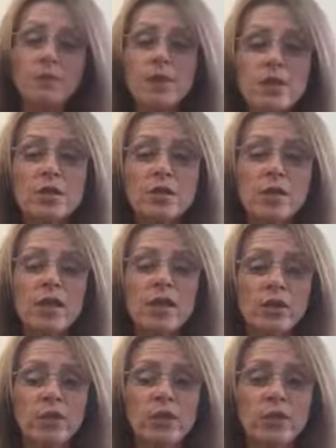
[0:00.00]
so that
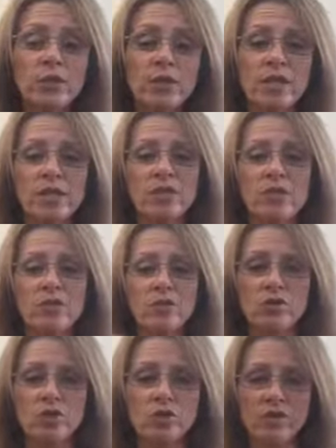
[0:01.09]
you can use it as soon as you
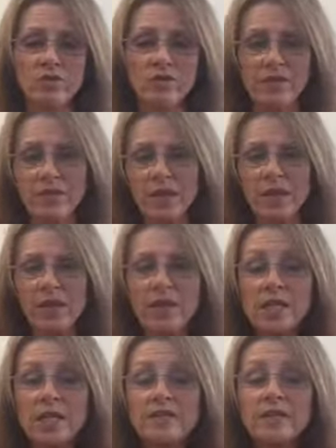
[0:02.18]
start to feel that
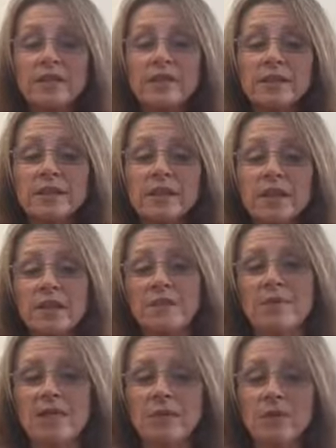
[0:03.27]
achy feeling
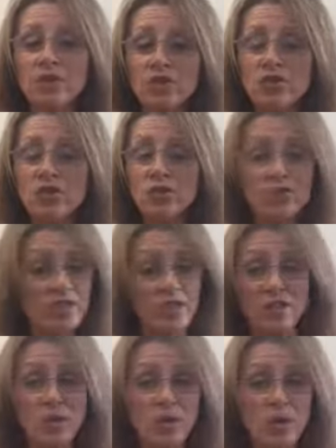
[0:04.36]
coming up in your shoulders.
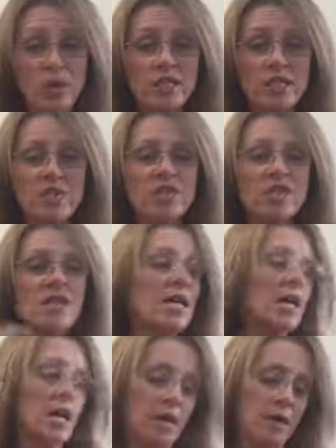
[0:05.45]
That's where it all starts.
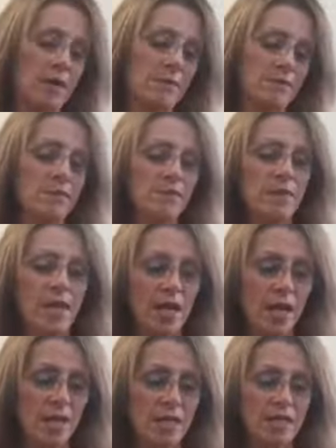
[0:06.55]

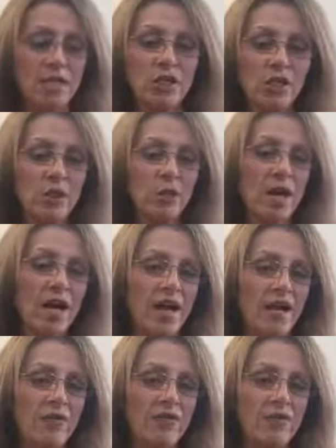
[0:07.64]
And you will
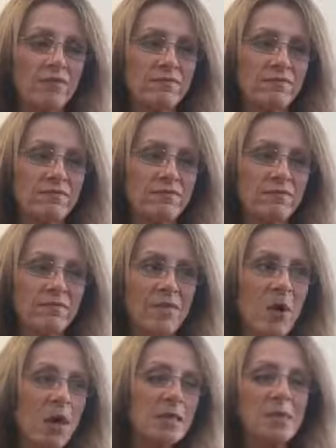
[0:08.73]
have
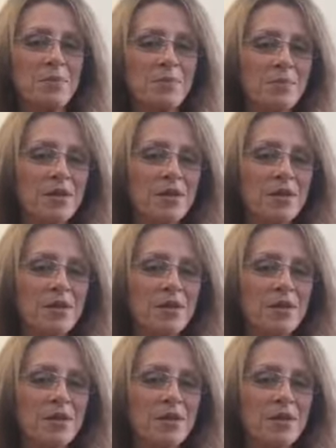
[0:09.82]
awesome